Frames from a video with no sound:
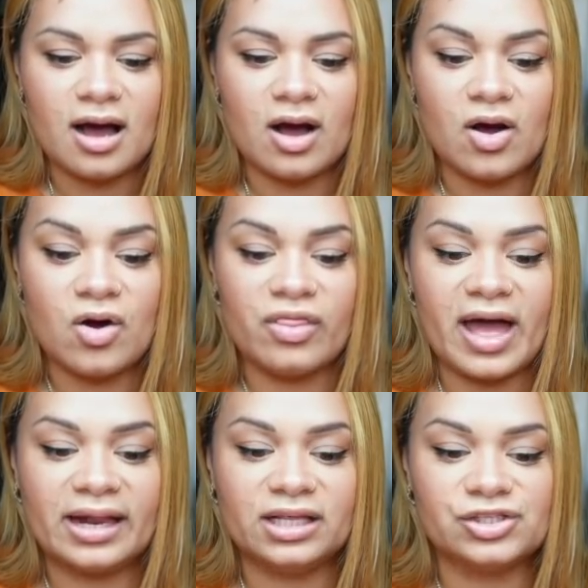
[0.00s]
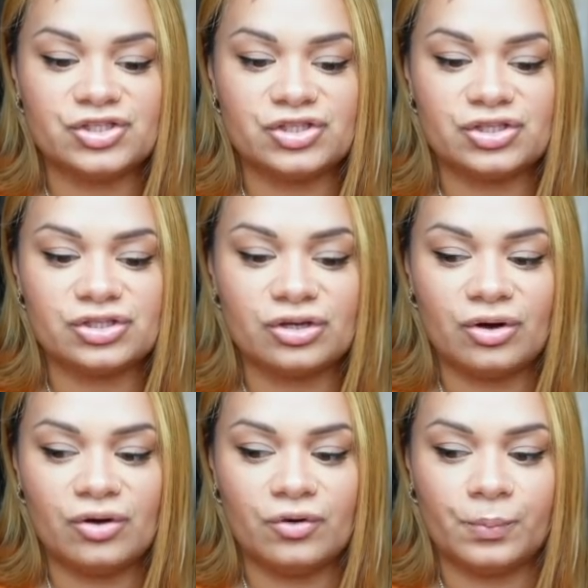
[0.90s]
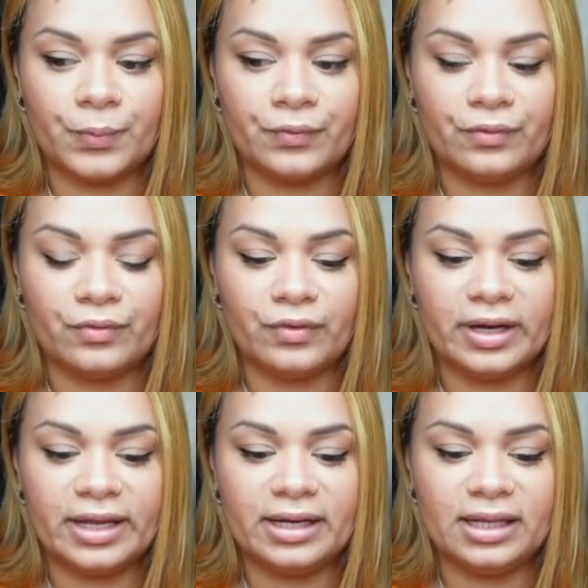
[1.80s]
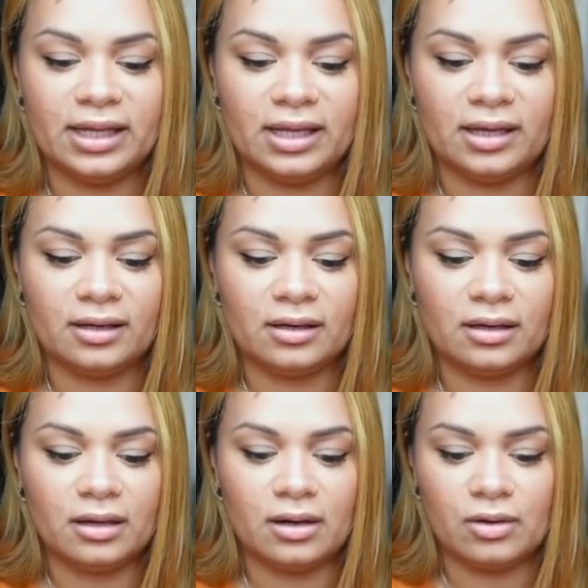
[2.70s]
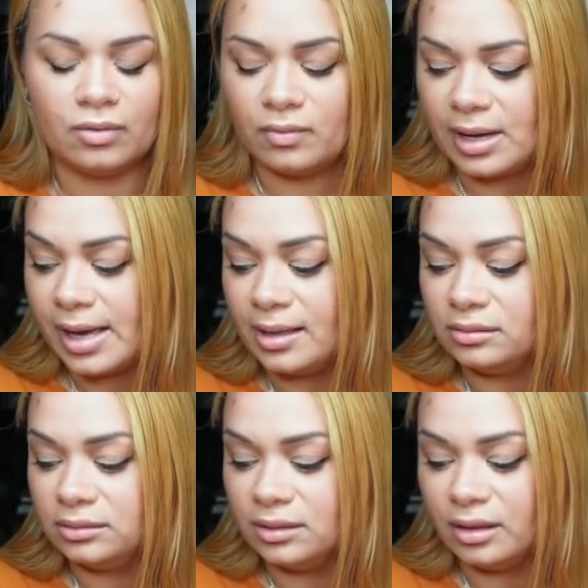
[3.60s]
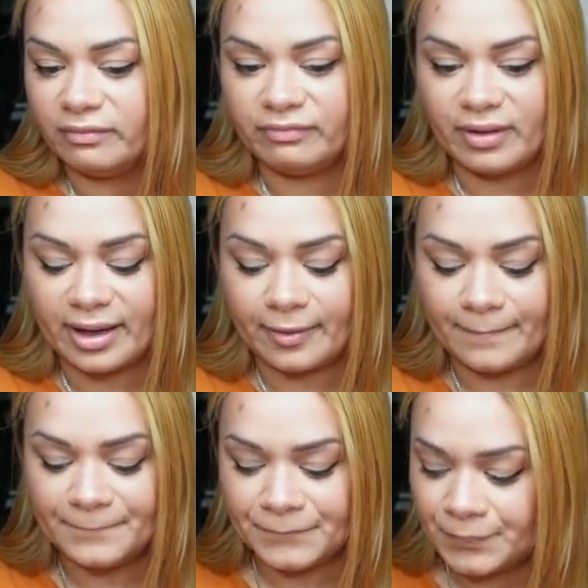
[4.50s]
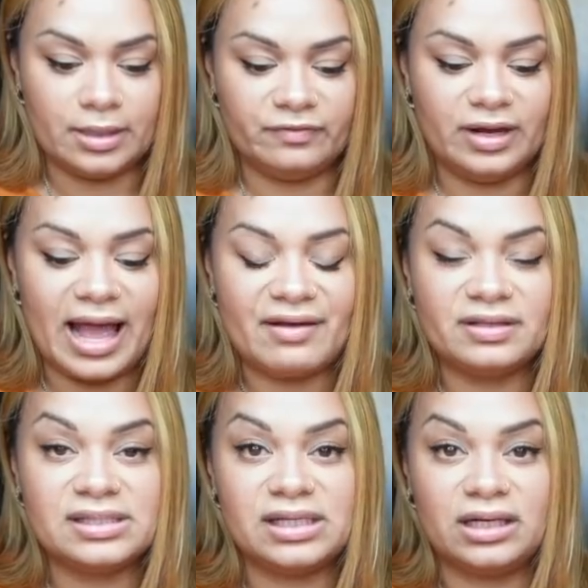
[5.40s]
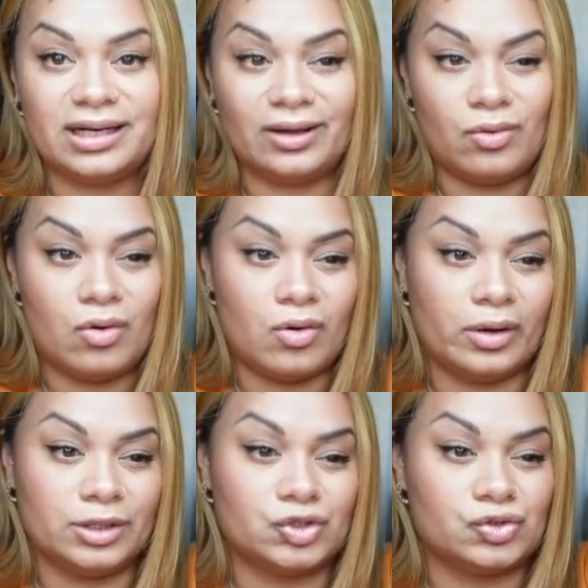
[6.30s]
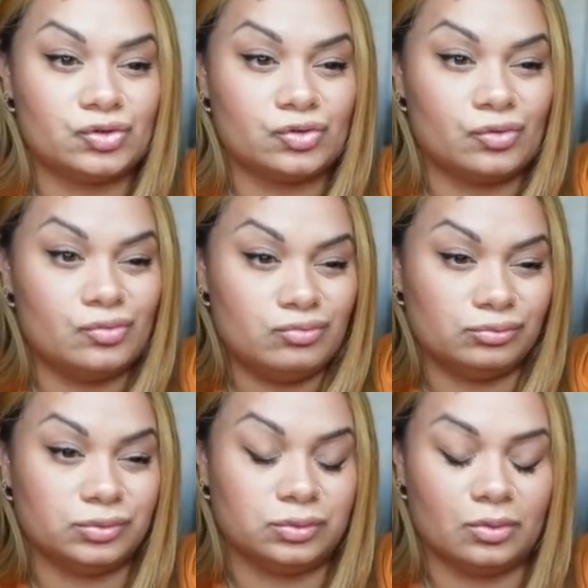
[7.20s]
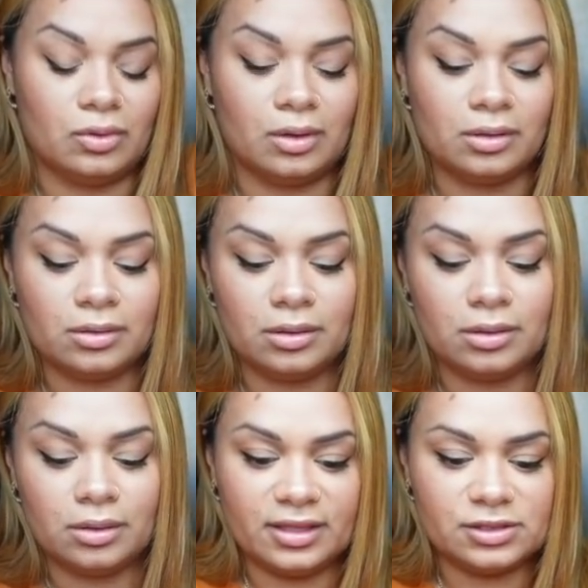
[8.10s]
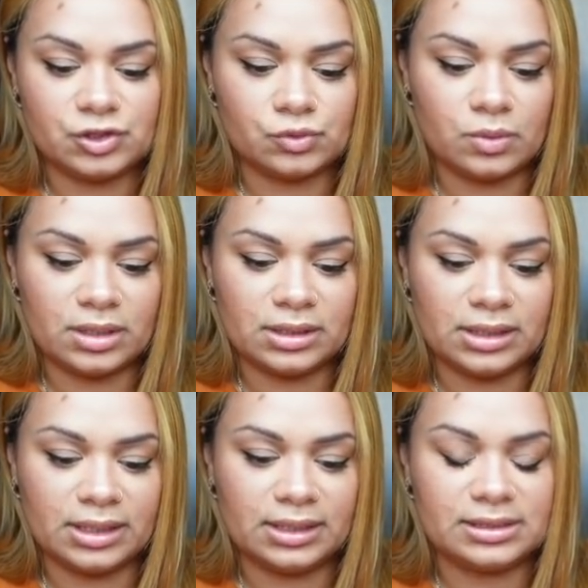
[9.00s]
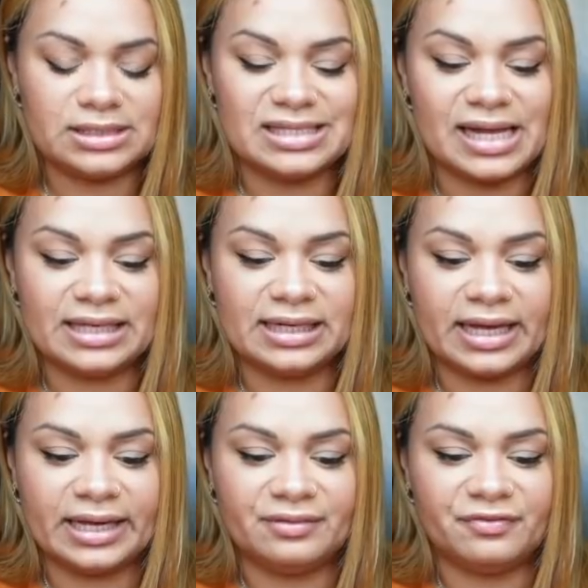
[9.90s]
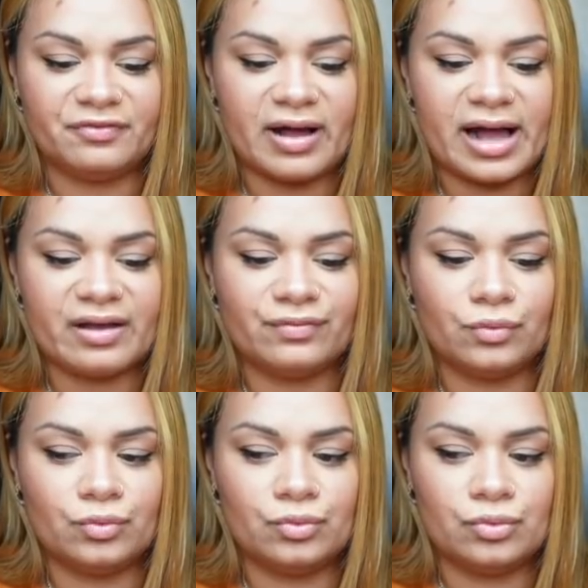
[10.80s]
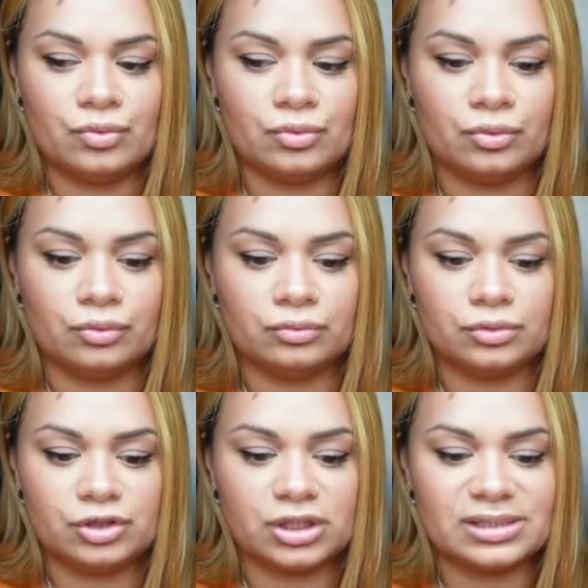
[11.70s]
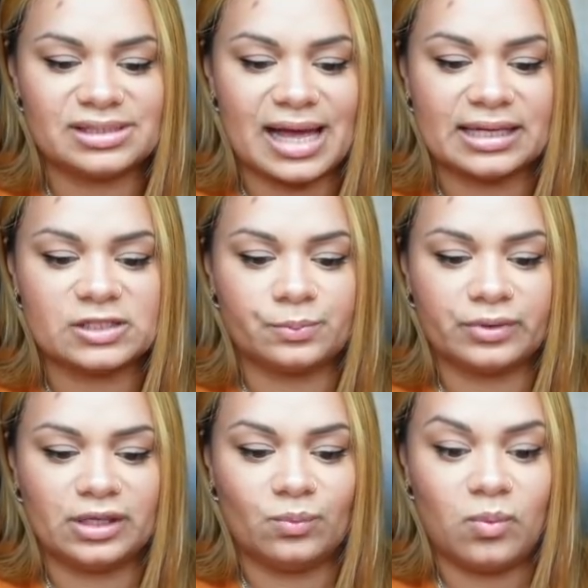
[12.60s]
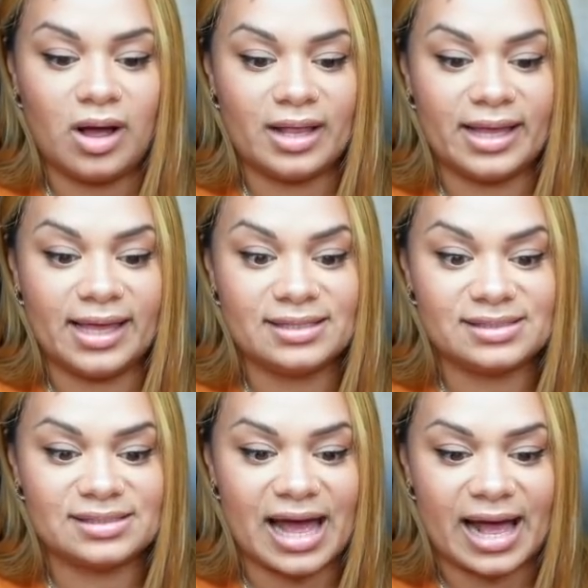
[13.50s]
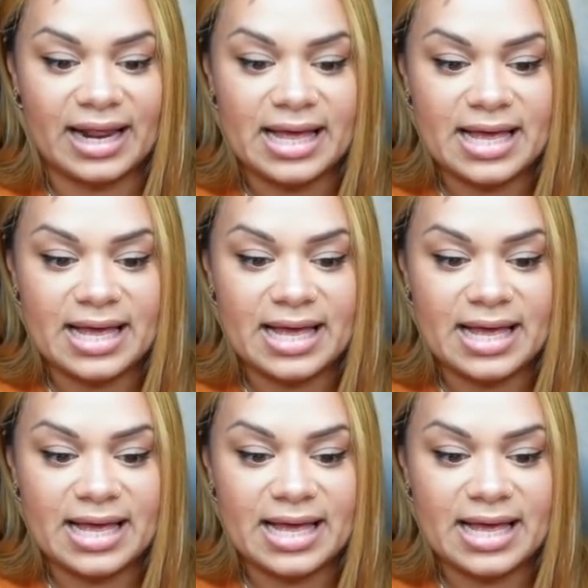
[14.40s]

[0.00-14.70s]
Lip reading: Oh, that is so pretty. Oh, I love that. I feel like I haven't did a nail haul in so long. This one is 995. Ooh, just as pretty. What is that?